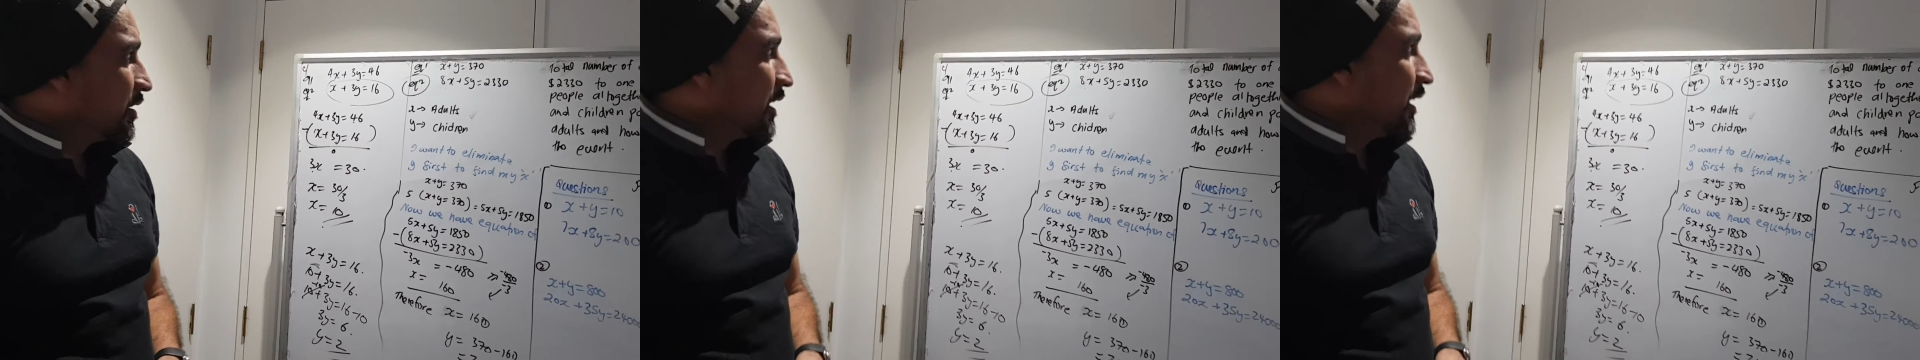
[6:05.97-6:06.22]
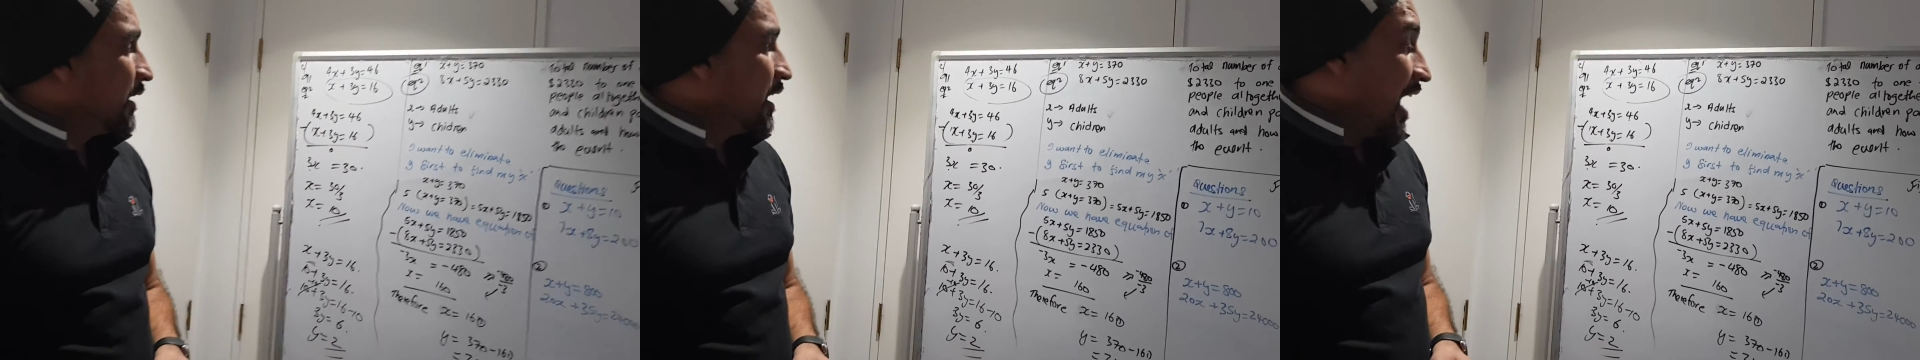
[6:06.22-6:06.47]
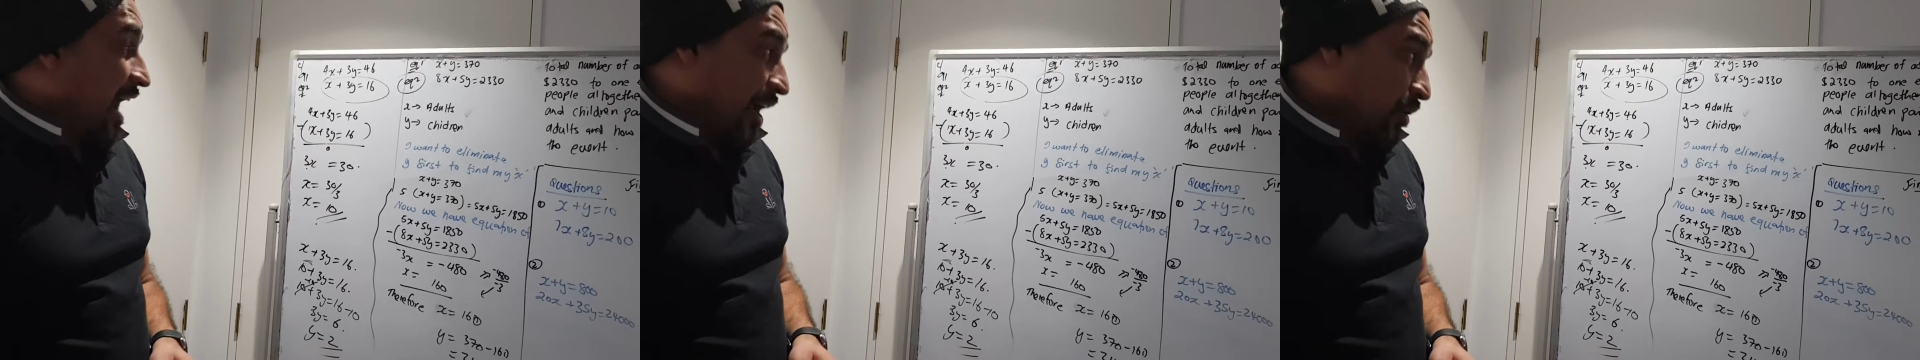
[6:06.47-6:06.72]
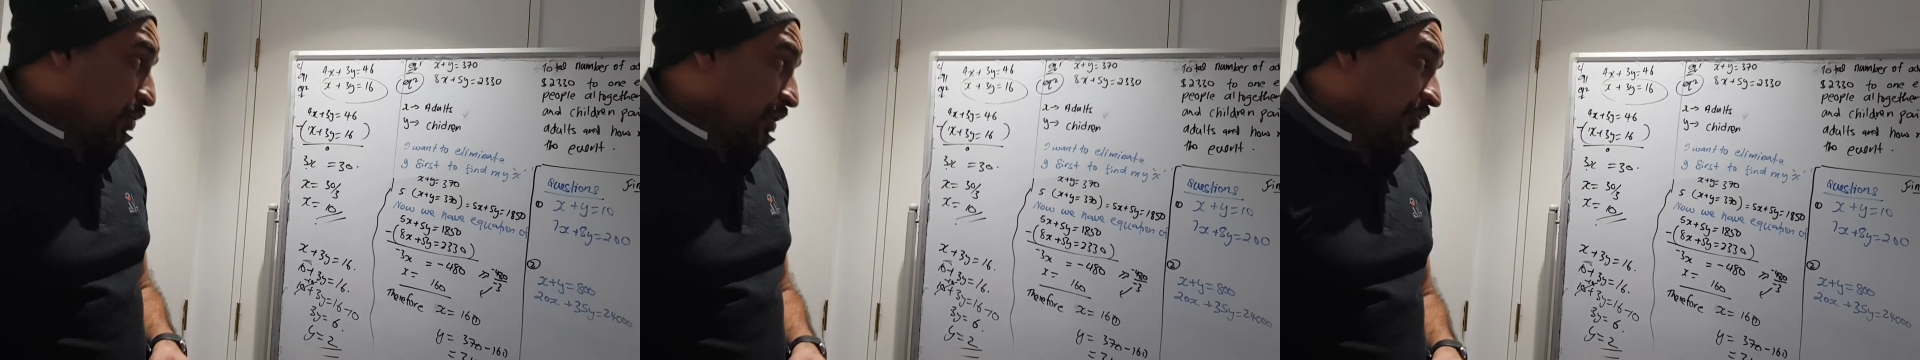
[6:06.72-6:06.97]
Okay. I
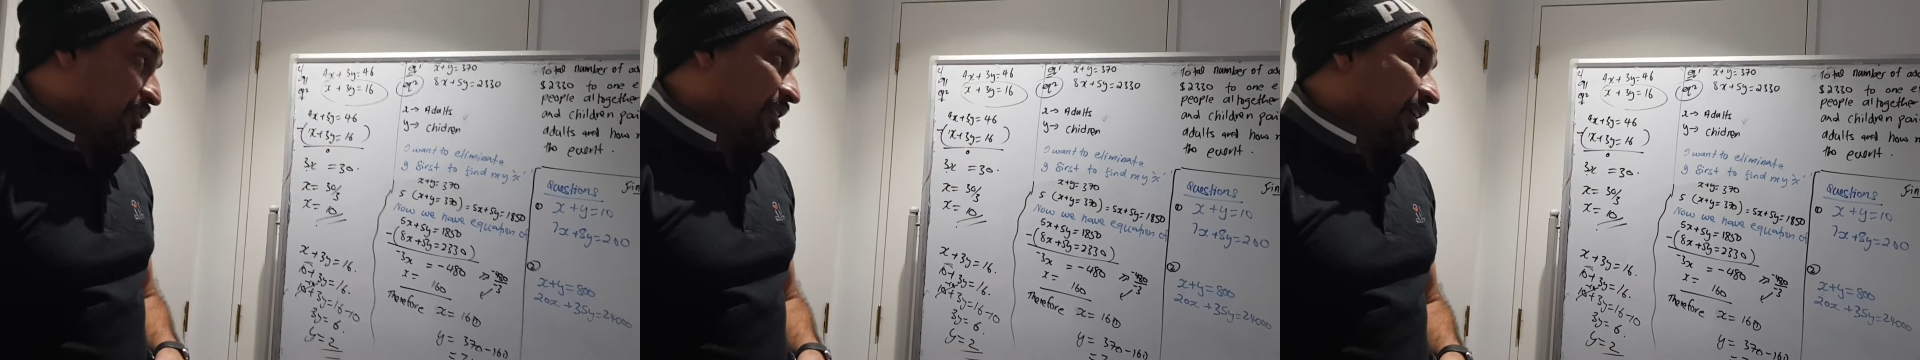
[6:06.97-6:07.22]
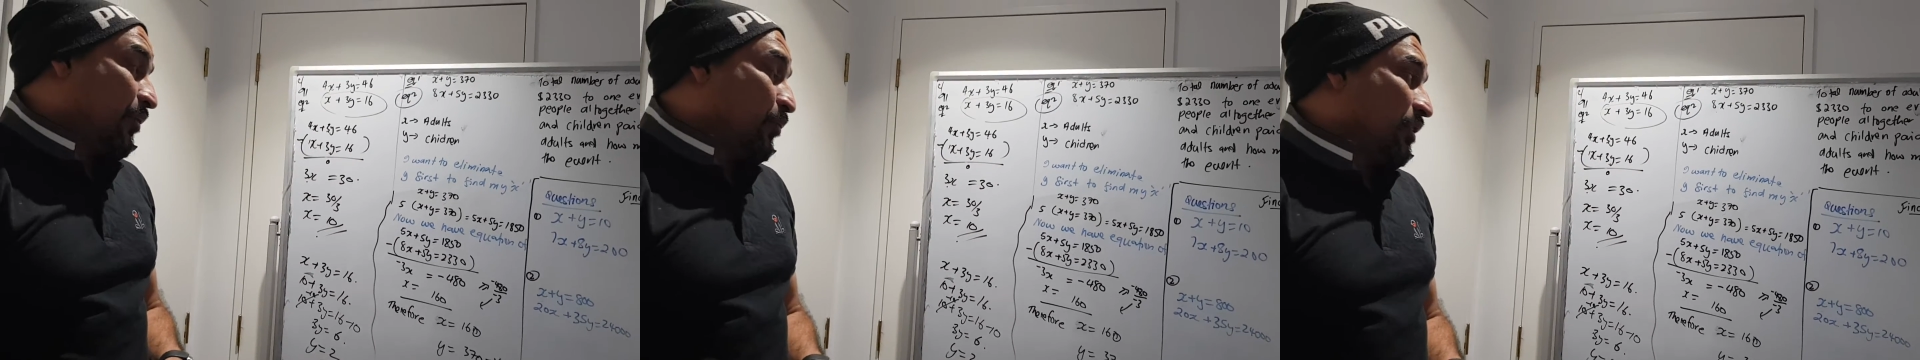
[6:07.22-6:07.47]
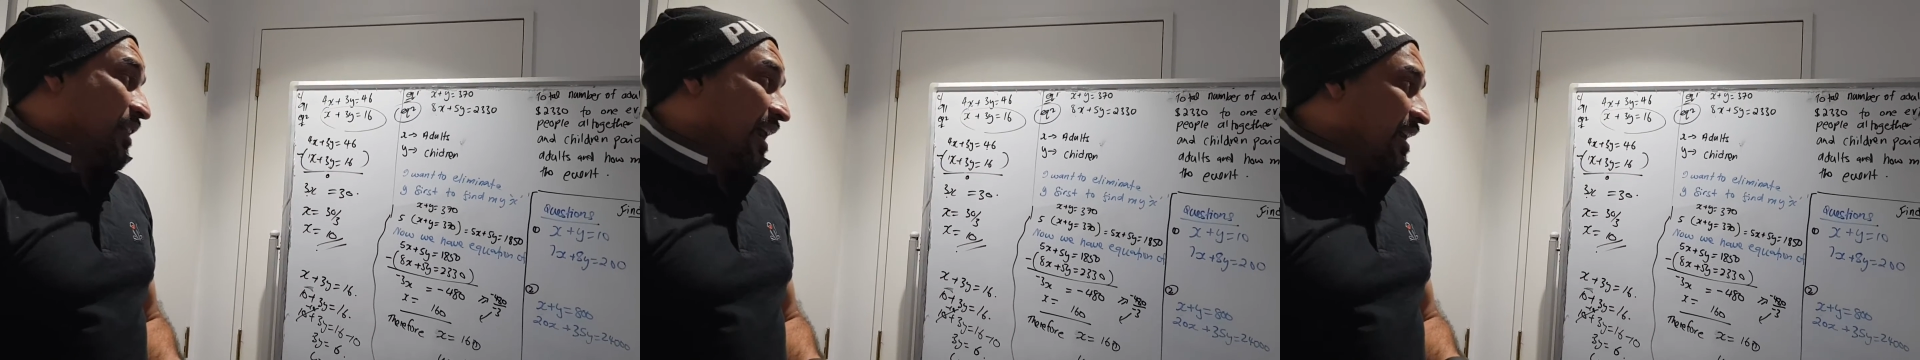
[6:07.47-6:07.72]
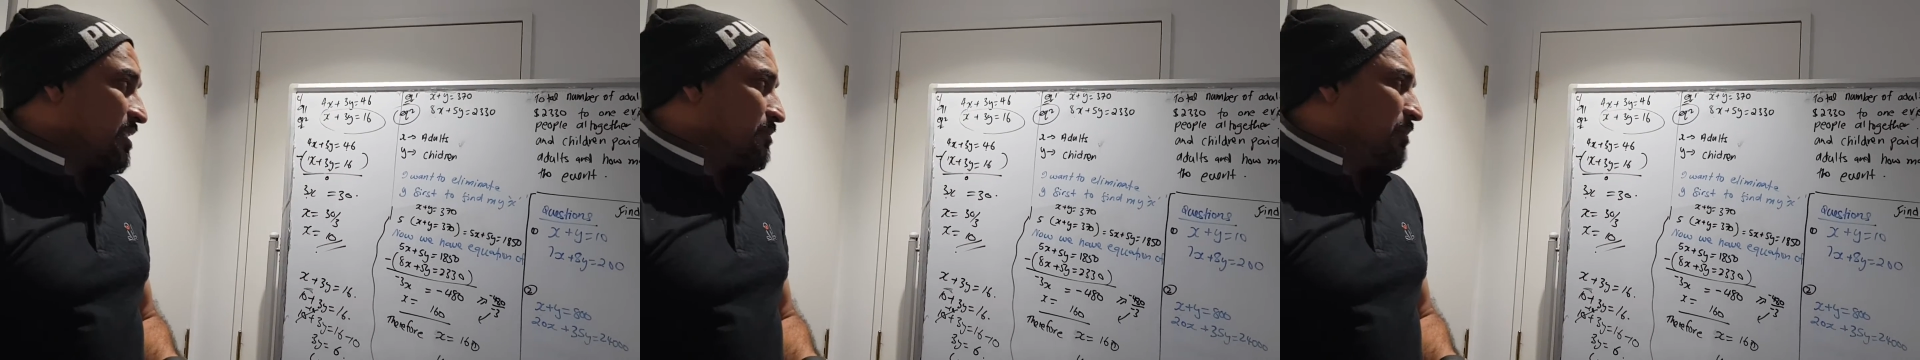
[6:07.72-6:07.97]
could have started off with
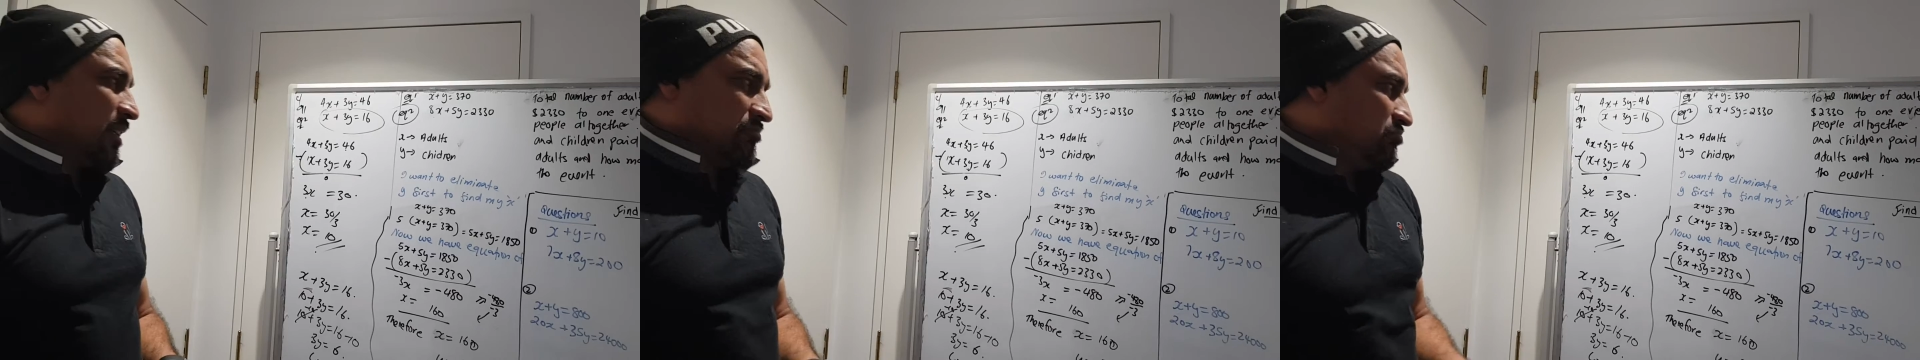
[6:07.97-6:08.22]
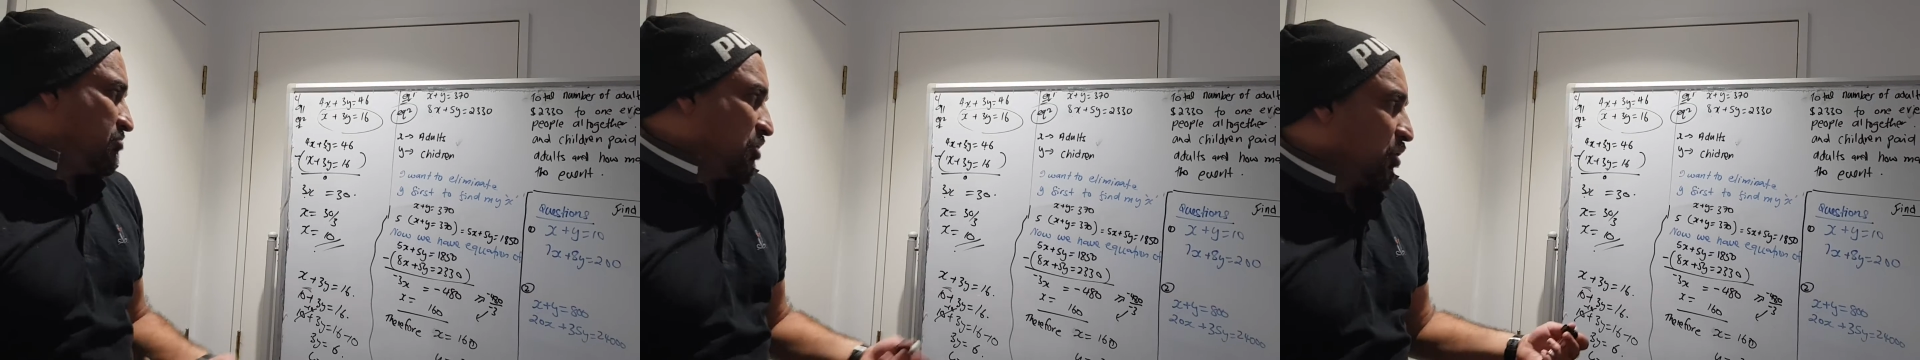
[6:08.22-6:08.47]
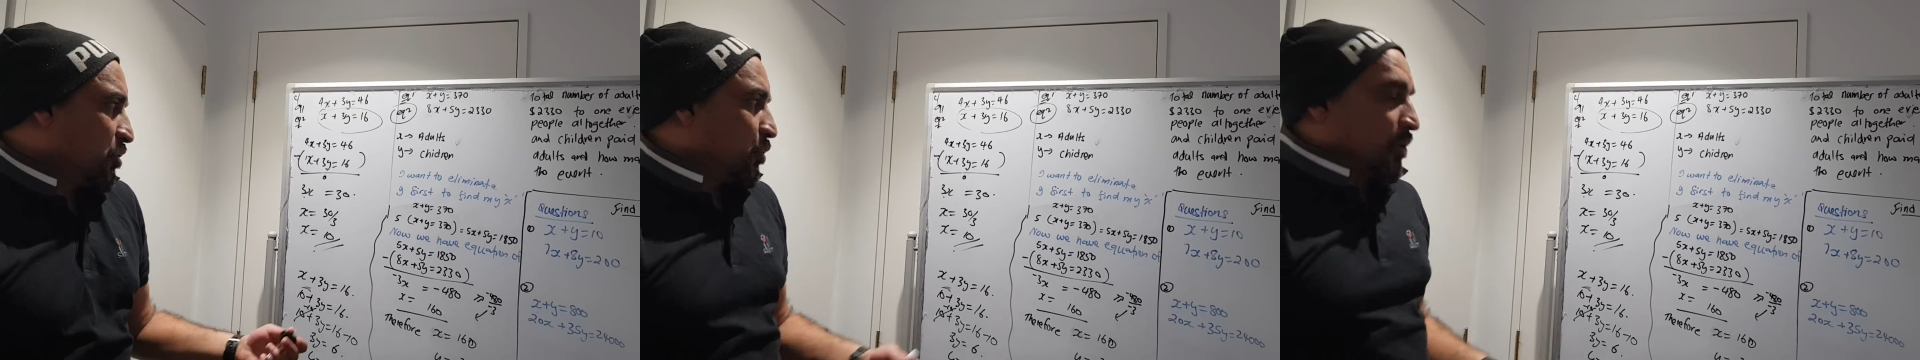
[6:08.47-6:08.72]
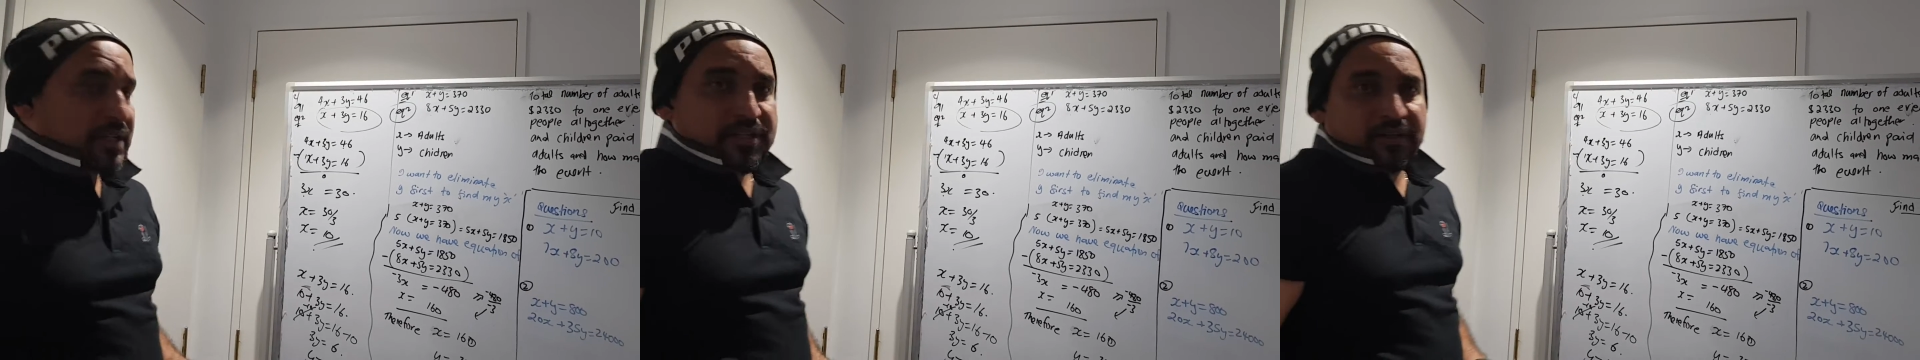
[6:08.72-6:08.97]
x, but your
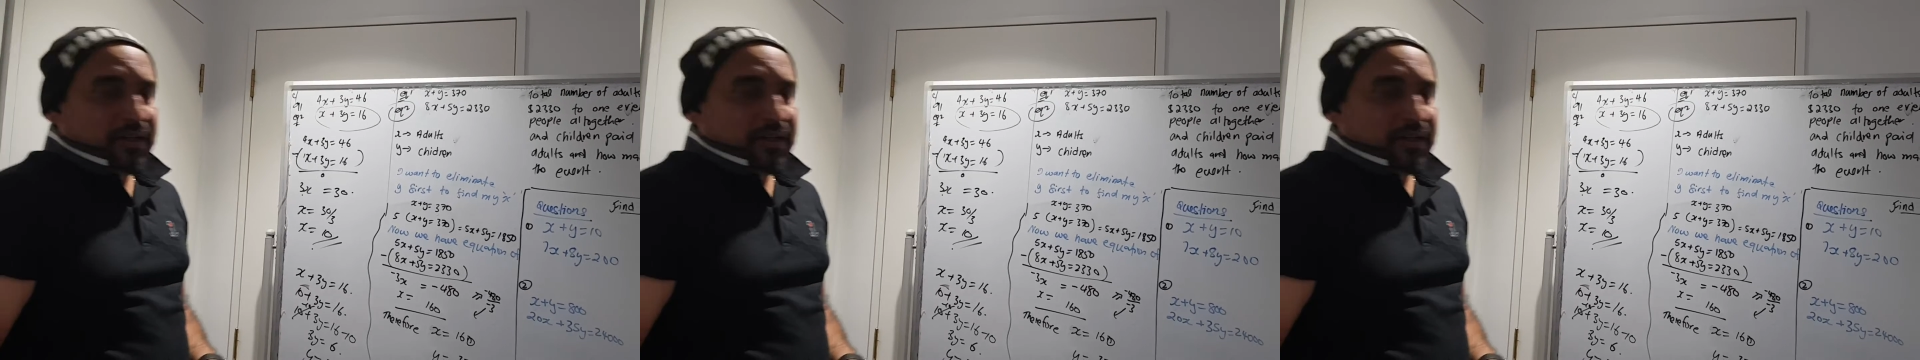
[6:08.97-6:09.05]
choice.